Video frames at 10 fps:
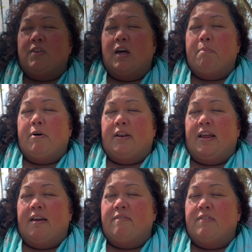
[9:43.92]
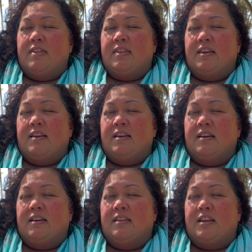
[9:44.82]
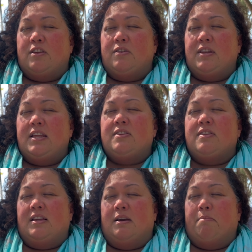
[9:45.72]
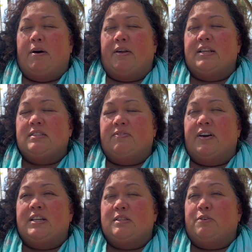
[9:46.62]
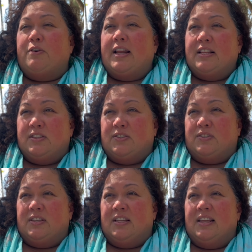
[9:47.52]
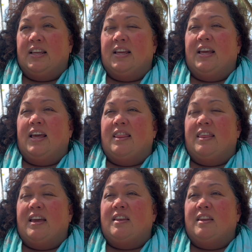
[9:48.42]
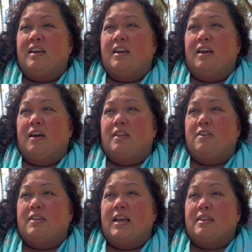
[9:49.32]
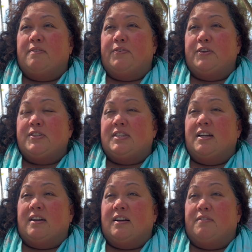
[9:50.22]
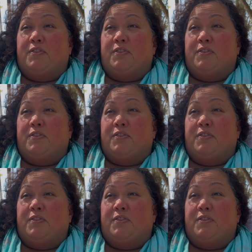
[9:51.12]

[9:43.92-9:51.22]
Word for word: thought about everything that you need to think about as far as gratitude, then you take the first dunk of